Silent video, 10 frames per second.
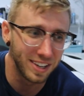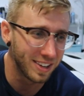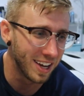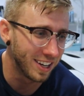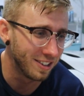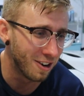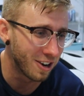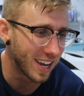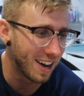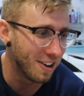It's getting
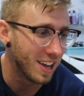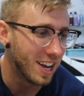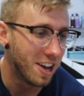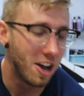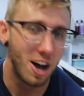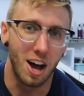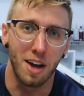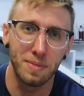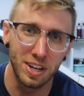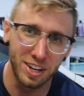dark out.
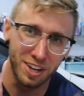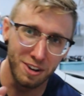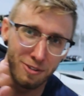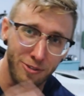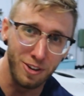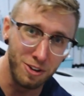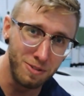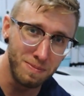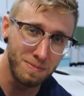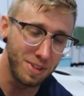I'm gonna go
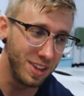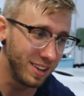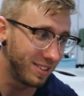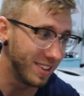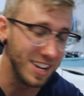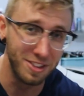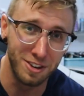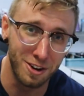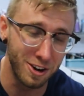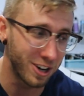film this in the
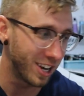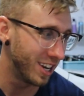dark.